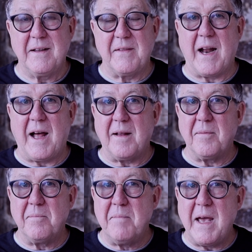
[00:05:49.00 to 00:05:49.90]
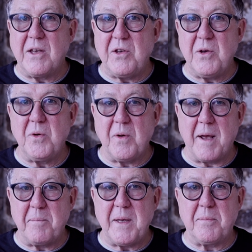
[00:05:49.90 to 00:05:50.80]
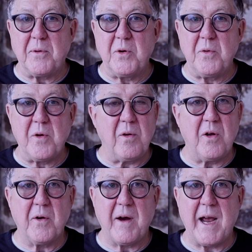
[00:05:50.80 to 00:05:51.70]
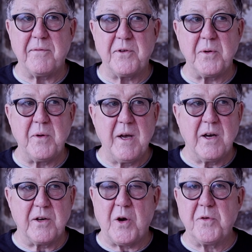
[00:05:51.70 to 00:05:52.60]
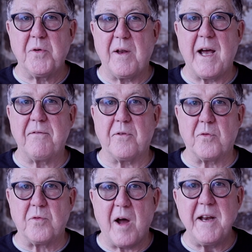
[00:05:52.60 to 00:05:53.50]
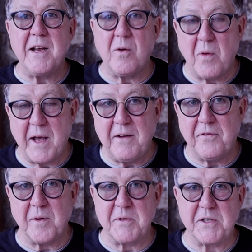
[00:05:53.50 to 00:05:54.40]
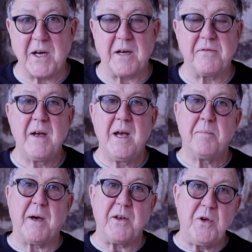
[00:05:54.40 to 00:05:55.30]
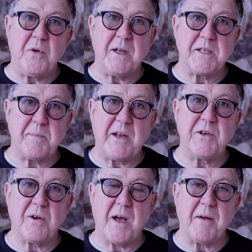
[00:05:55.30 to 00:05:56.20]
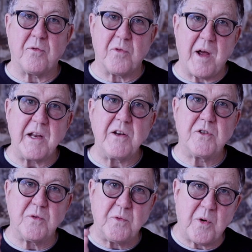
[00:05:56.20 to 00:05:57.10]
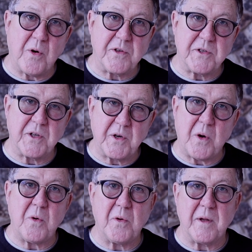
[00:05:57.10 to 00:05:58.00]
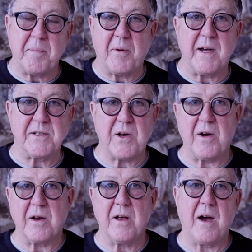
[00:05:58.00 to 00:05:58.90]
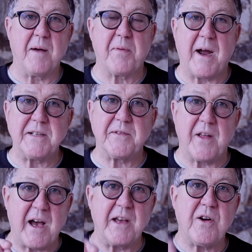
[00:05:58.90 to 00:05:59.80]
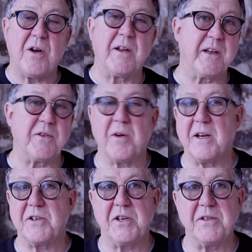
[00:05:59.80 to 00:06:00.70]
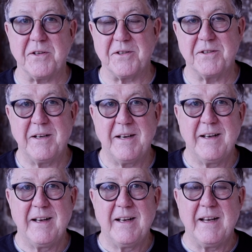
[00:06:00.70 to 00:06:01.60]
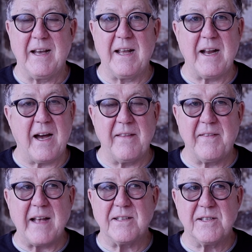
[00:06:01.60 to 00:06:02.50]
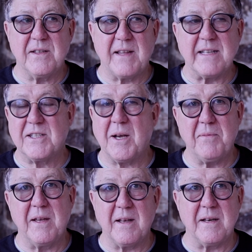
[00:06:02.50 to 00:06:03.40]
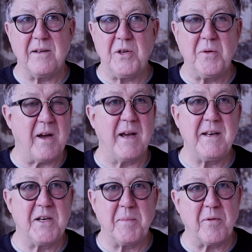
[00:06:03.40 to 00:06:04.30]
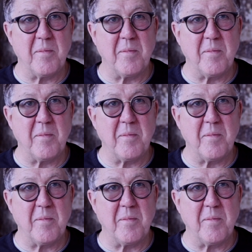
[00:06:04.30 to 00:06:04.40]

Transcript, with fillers: that I'll make you a people who no longer have to go through life running away from stuff, but you can spend your life running towards the goal of the prize, prize of the high calling in Christ Jesus. And uh, that's, that's something that you and I need to be